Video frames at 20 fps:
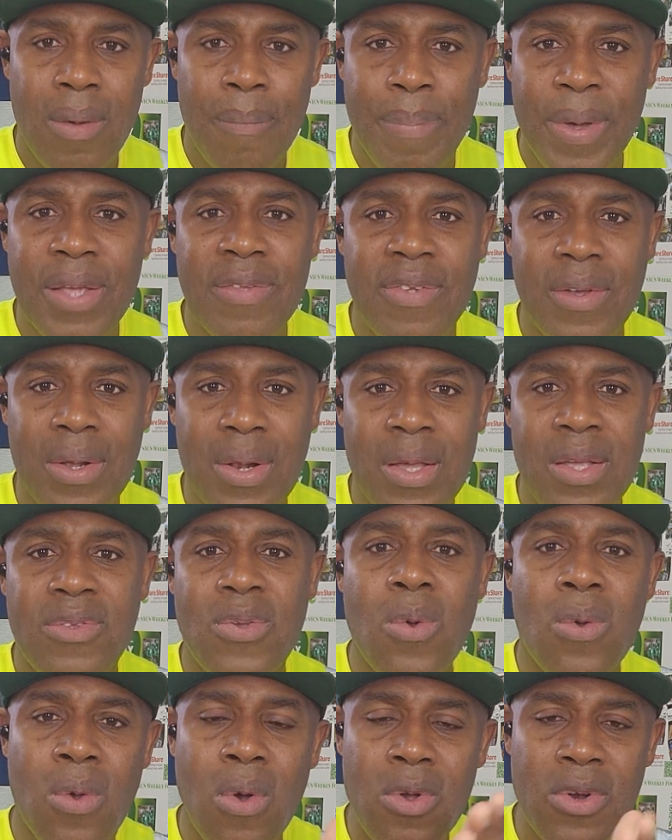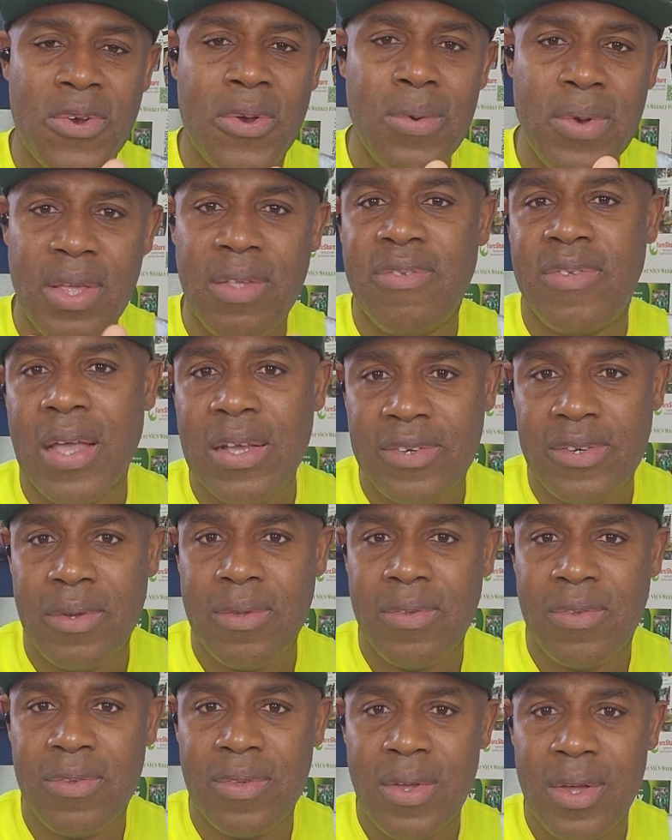basically to go through these
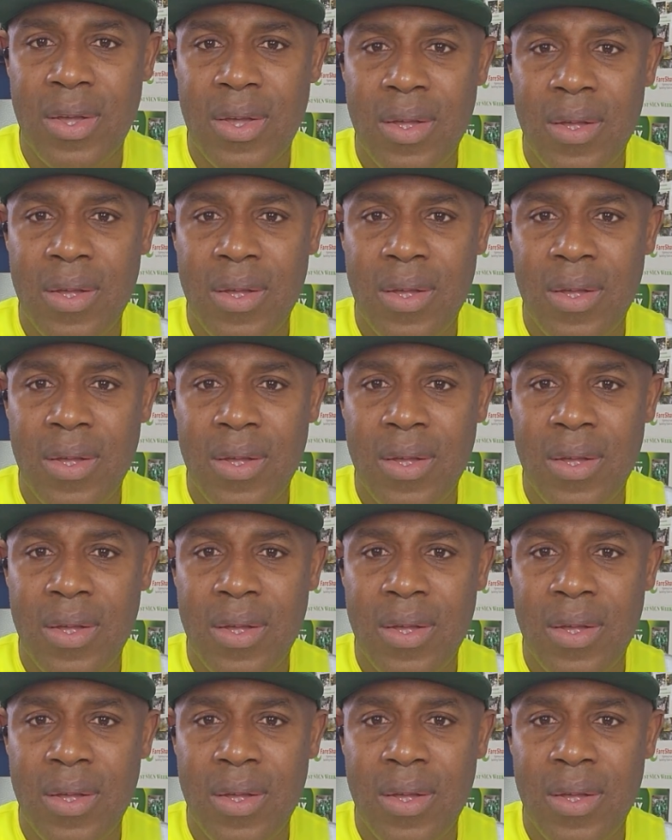sessions.